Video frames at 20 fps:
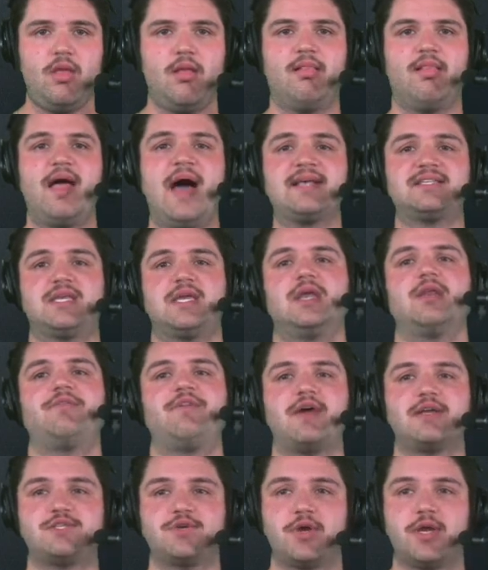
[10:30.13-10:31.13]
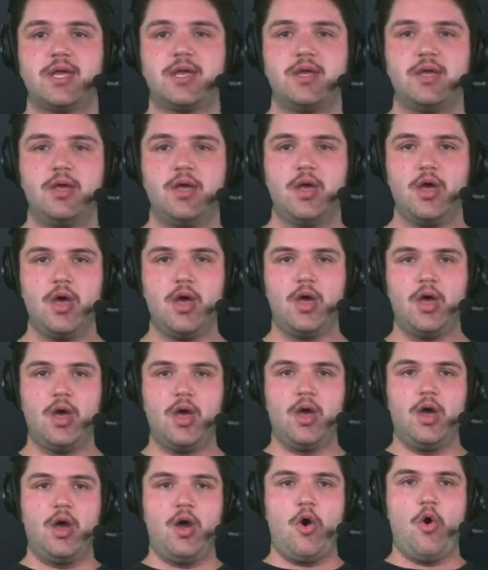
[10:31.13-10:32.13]
Last key to victory.
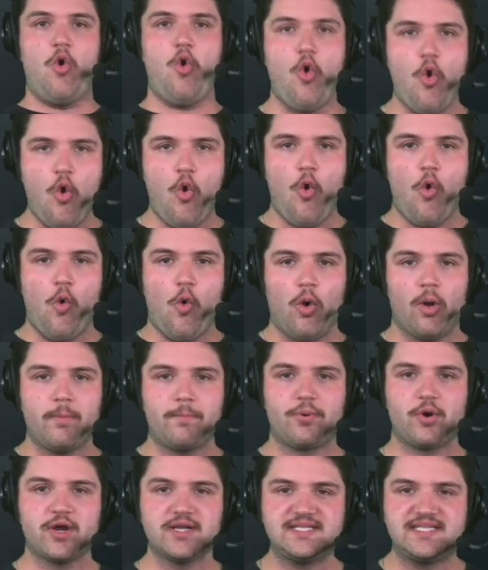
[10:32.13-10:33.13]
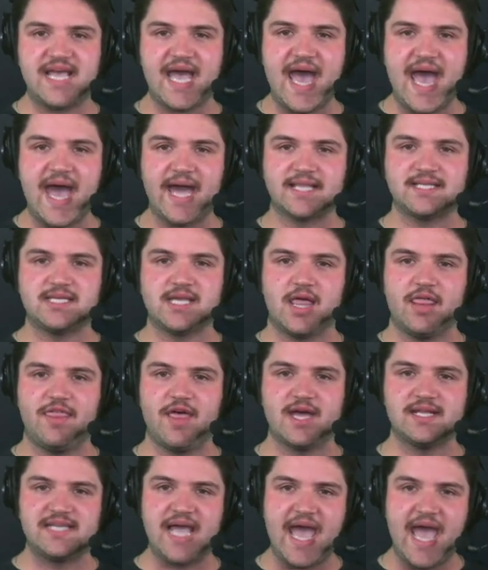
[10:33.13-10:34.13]
Who protect
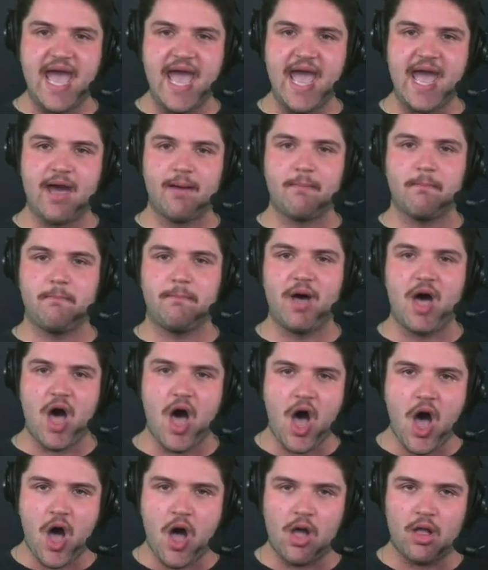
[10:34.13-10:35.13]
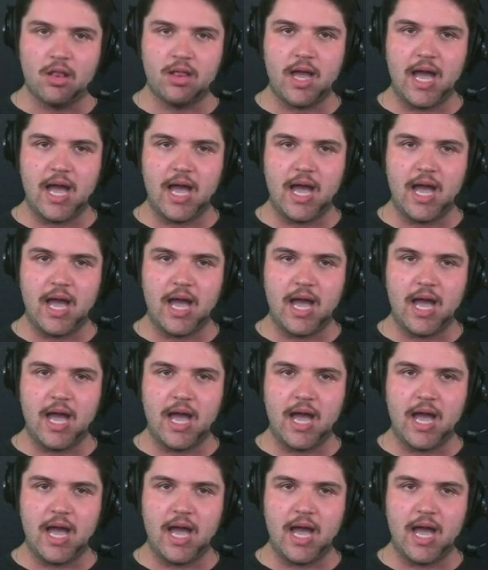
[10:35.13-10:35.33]
the damn ball?